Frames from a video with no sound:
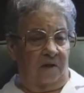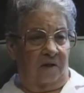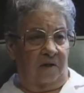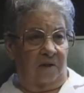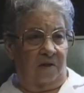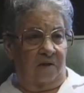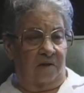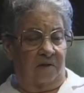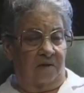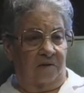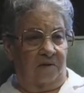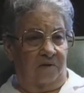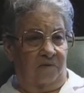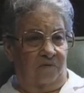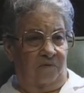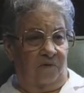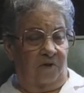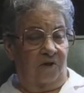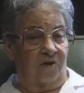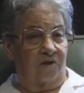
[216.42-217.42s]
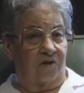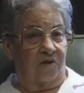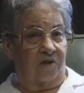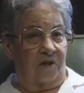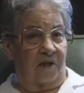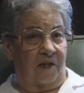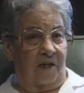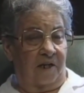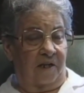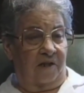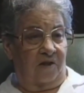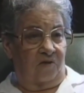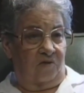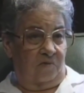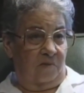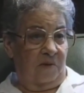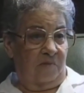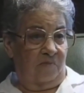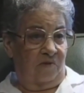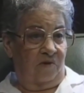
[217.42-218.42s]
Well, uh, the first that I can
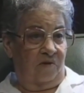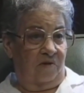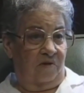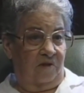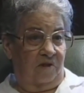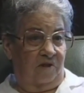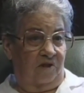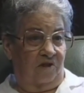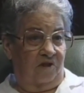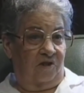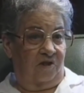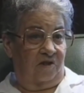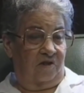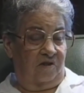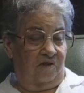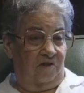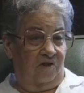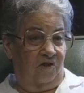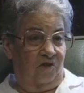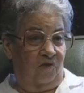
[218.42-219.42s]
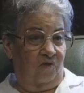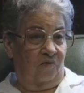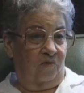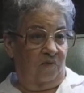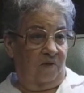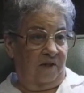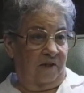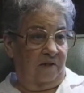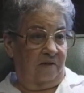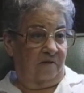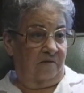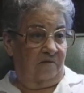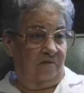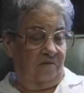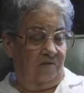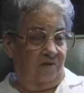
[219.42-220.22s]
remember is just you know when I